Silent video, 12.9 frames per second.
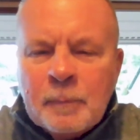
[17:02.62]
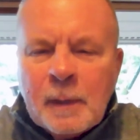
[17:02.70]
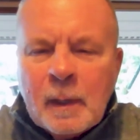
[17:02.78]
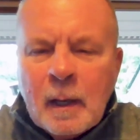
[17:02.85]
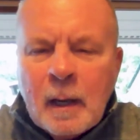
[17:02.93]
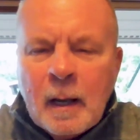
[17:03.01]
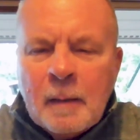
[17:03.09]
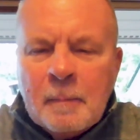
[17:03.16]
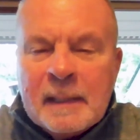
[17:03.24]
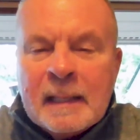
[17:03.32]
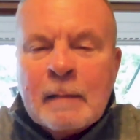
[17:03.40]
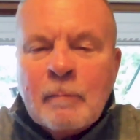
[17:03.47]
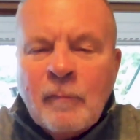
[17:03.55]
uh,
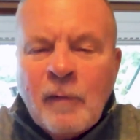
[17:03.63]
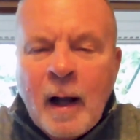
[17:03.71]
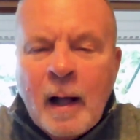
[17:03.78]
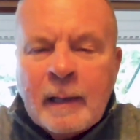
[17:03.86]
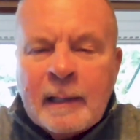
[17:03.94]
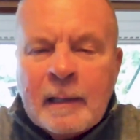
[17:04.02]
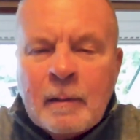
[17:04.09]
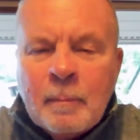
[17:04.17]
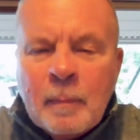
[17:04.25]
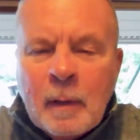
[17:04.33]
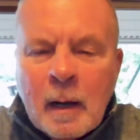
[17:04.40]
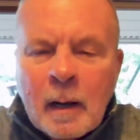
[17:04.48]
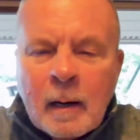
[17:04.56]
in volume
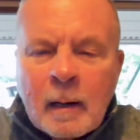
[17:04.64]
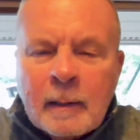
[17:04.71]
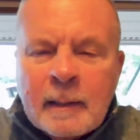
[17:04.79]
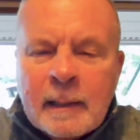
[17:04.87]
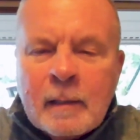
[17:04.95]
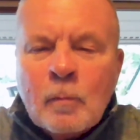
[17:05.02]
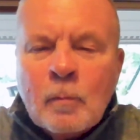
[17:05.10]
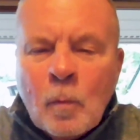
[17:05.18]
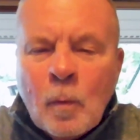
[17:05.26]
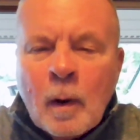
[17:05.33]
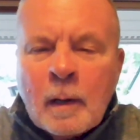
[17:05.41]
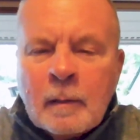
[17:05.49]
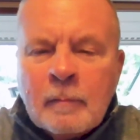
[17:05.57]
are in
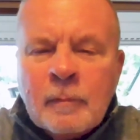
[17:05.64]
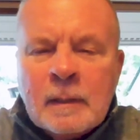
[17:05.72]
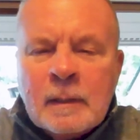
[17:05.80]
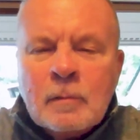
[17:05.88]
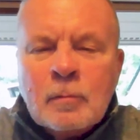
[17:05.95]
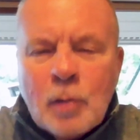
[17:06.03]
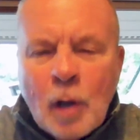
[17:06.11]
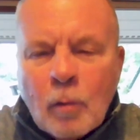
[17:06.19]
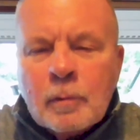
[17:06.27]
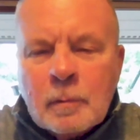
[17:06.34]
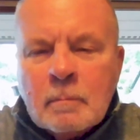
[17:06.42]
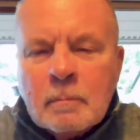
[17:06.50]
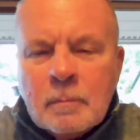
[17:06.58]
one of the
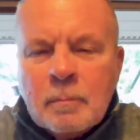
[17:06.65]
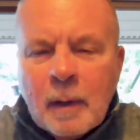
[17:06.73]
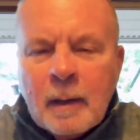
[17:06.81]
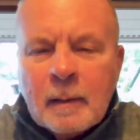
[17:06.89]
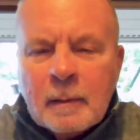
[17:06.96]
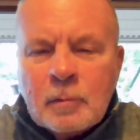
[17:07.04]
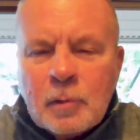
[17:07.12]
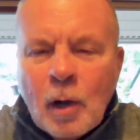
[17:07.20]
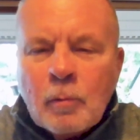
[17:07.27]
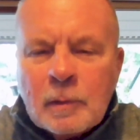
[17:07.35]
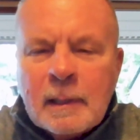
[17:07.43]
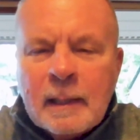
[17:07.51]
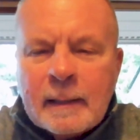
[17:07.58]
tote uh,
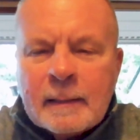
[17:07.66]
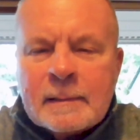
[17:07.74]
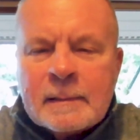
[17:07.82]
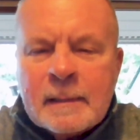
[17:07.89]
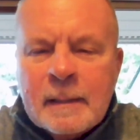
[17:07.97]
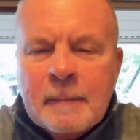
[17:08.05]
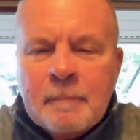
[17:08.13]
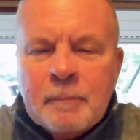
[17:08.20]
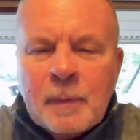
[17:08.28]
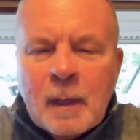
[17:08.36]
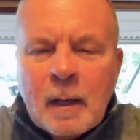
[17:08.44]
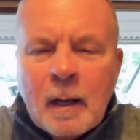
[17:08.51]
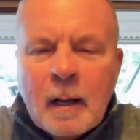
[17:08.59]
tote kits
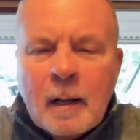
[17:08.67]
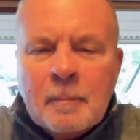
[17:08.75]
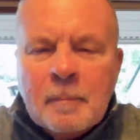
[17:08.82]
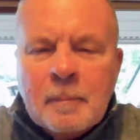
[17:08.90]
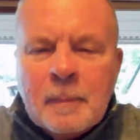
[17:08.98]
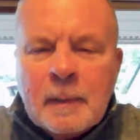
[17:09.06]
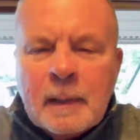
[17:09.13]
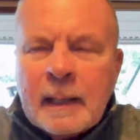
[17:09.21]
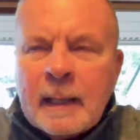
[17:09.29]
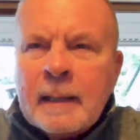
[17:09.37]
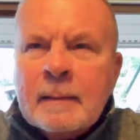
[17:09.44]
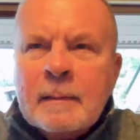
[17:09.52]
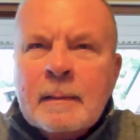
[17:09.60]
um,
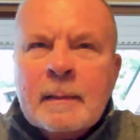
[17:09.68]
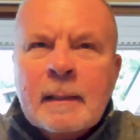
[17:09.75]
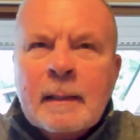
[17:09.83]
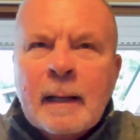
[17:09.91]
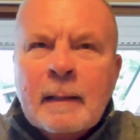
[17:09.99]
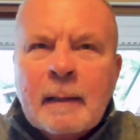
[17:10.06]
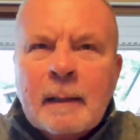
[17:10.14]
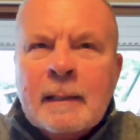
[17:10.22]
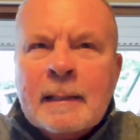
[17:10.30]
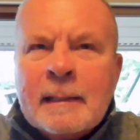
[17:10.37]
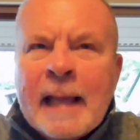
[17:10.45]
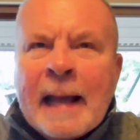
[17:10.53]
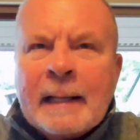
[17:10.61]
and I
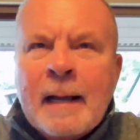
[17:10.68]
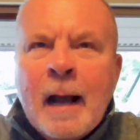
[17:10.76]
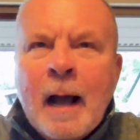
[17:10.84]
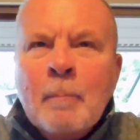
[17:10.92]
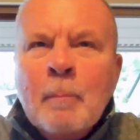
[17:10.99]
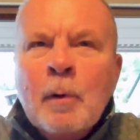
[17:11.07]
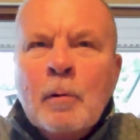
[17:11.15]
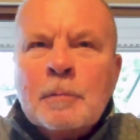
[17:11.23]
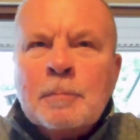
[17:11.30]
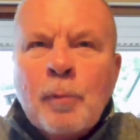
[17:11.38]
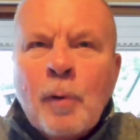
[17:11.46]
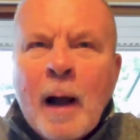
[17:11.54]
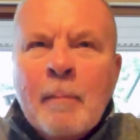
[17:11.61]
think that combo is
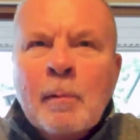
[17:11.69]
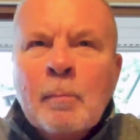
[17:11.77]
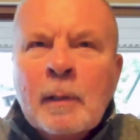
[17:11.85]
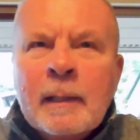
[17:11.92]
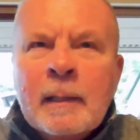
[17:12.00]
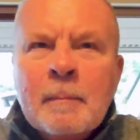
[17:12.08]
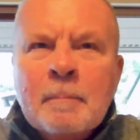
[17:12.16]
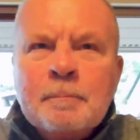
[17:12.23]
probably